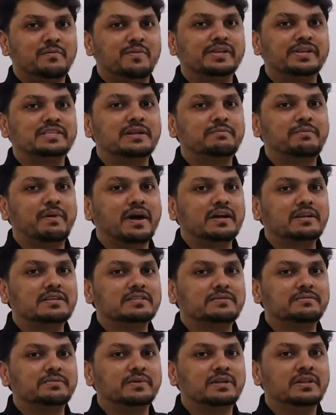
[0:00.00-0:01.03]
Present
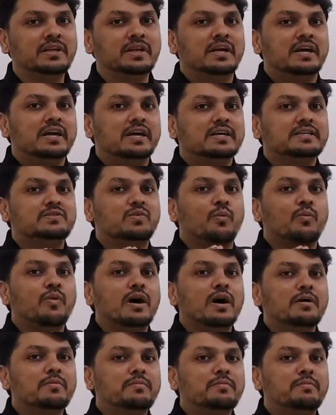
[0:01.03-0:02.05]
participle is
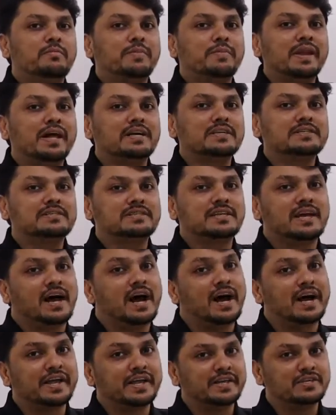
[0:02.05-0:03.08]
verb plus
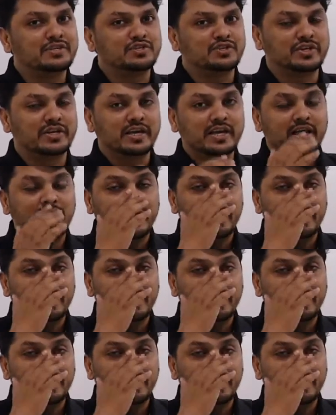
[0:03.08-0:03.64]
ing.